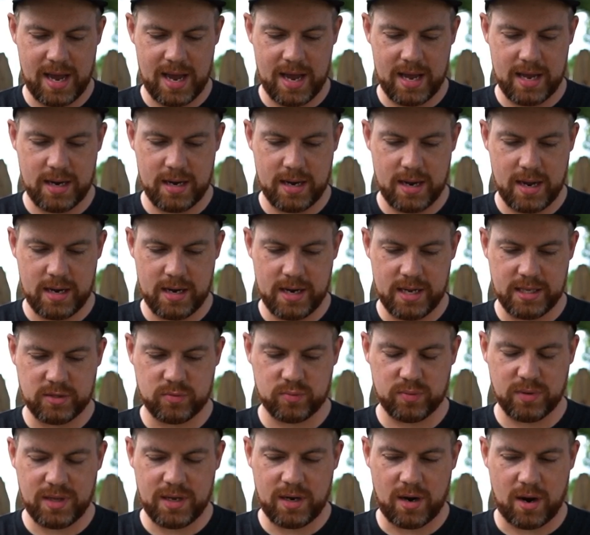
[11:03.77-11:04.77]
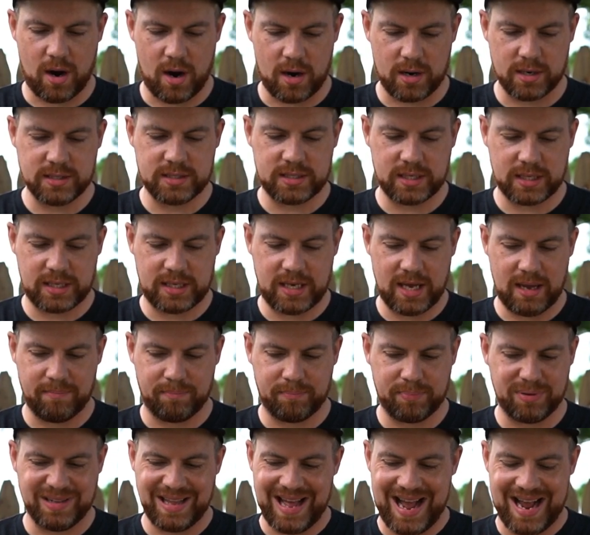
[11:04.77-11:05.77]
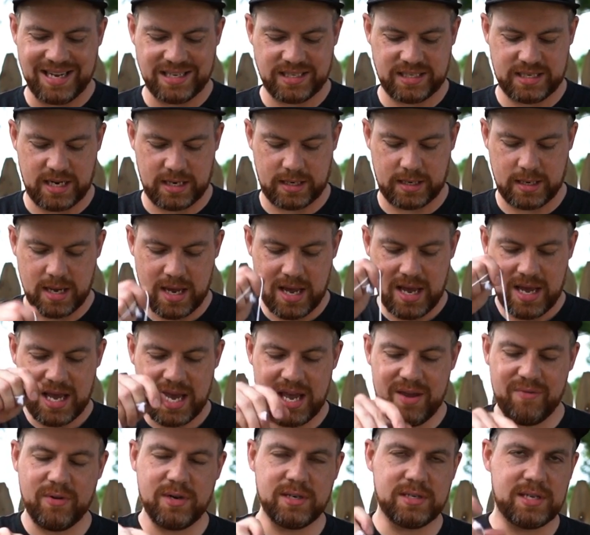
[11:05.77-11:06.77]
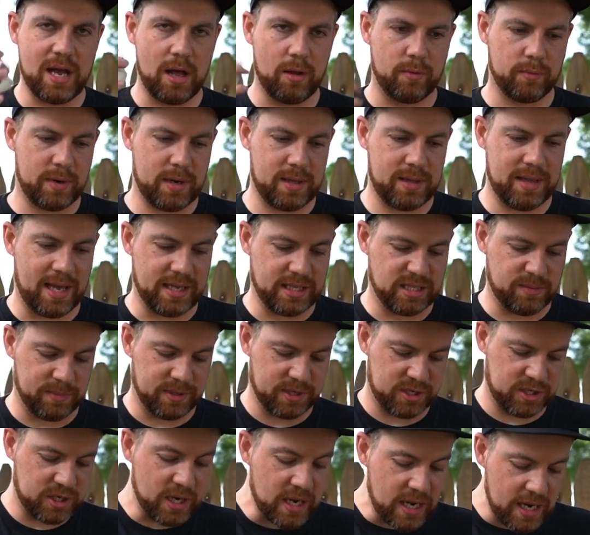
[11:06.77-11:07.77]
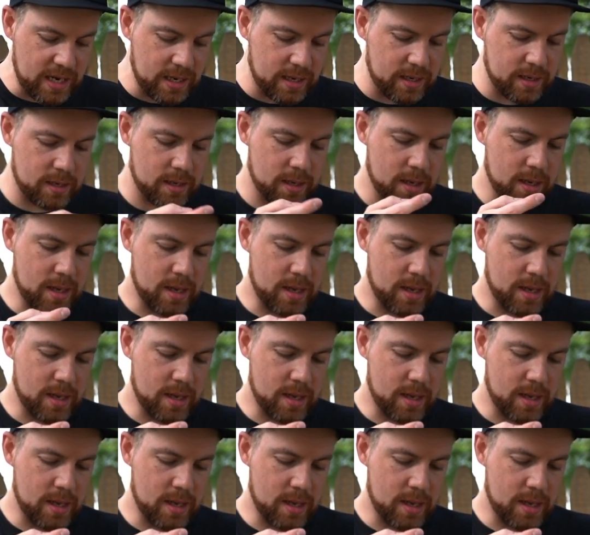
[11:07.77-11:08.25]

and it's really hard to get plastic, even Delrin that's machined,